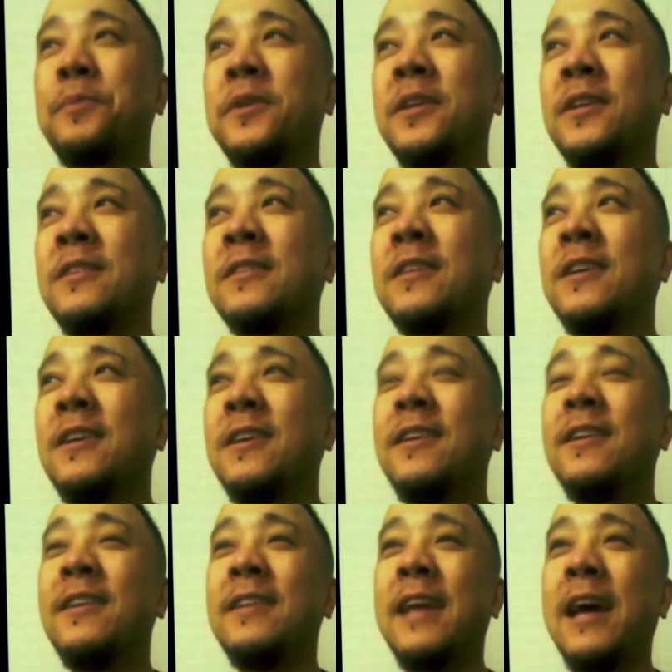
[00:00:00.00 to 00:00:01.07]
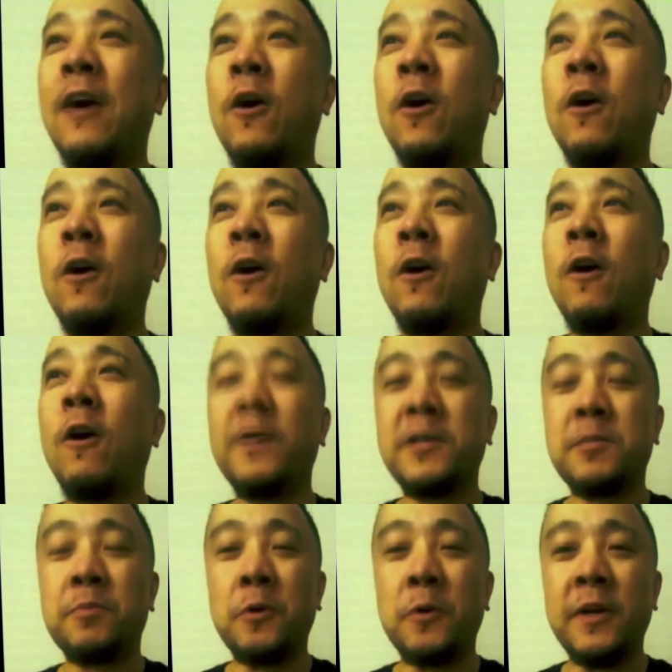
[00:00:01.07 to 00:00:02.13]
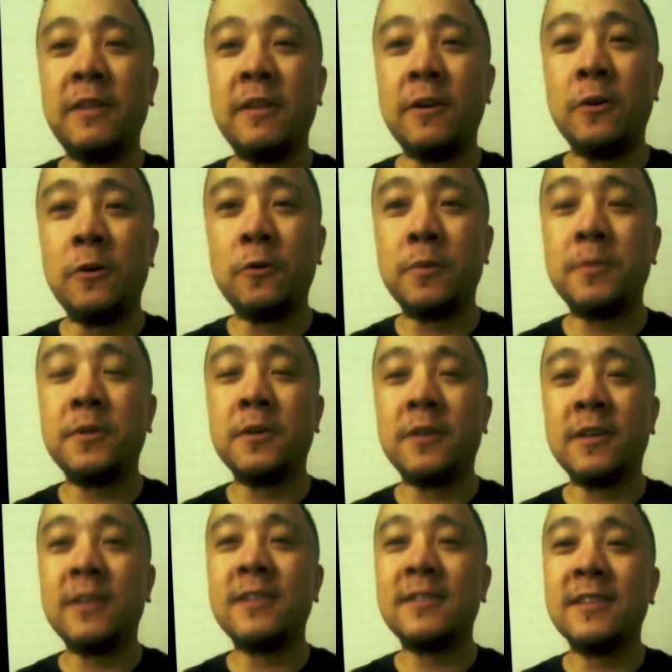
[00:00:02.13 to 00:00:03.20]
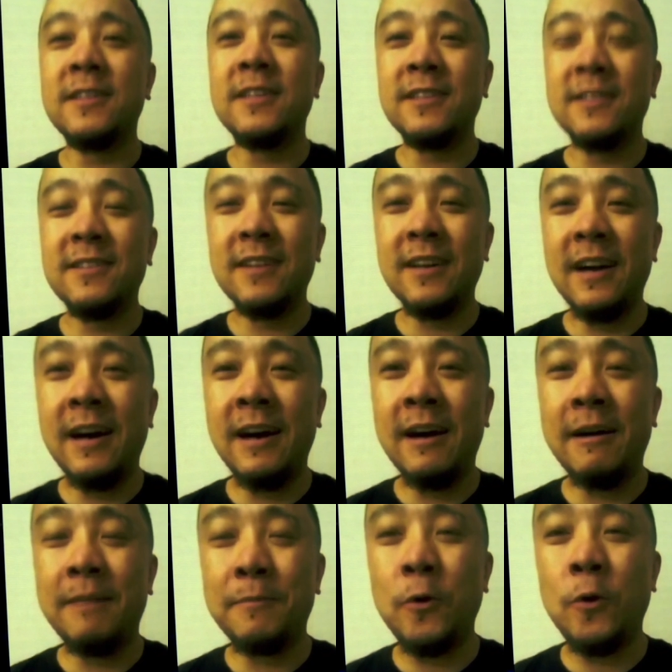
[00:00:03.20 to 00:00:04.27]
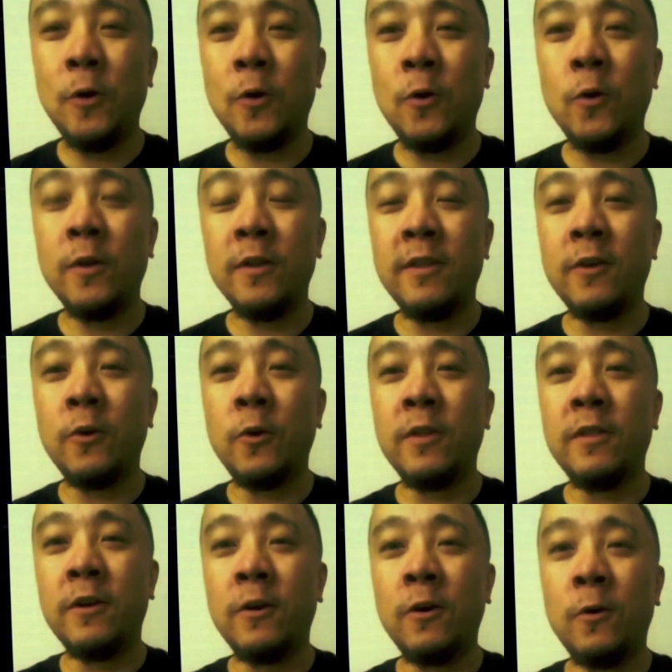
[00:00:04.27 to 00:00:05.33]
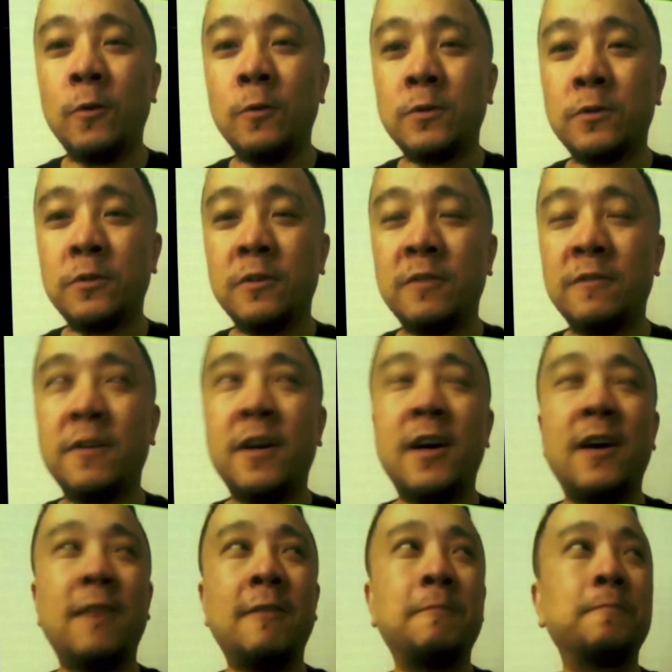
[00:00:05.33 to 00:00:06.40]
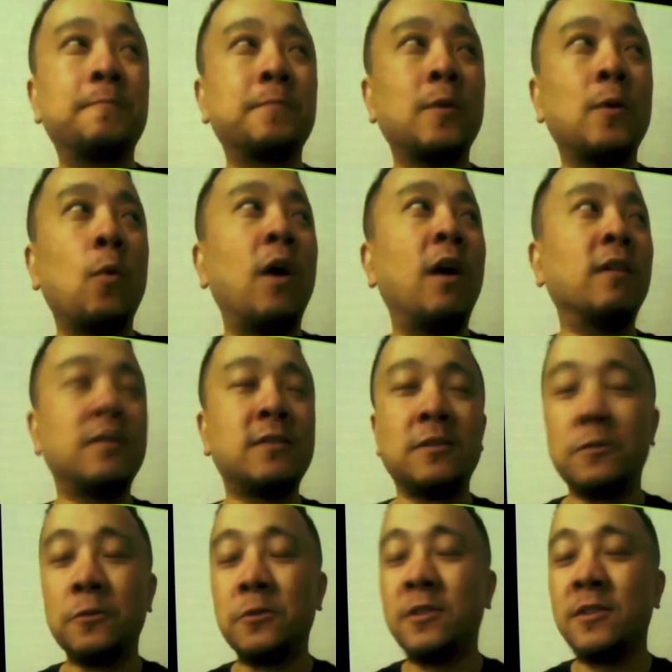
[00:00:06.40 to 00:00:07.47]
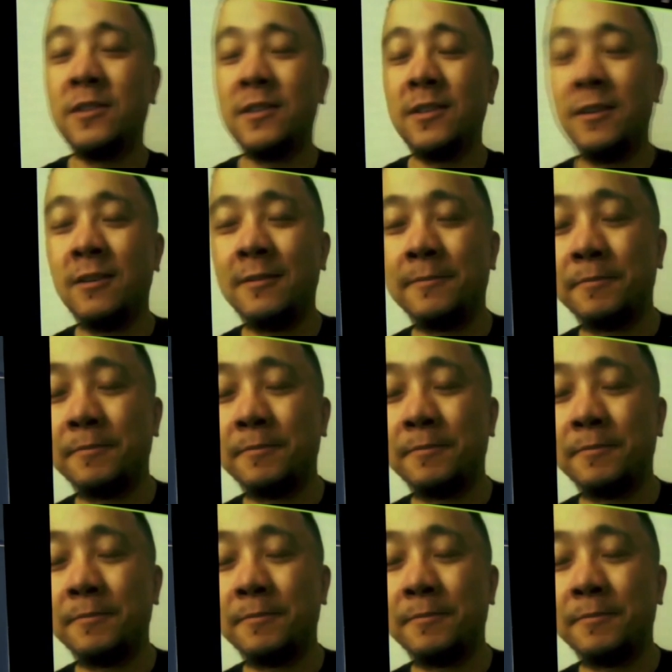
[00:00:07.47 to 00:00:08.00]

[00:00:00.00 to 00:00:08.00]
companies now are all exploring their own cryptocurrency, or their own sort of wallet solutions,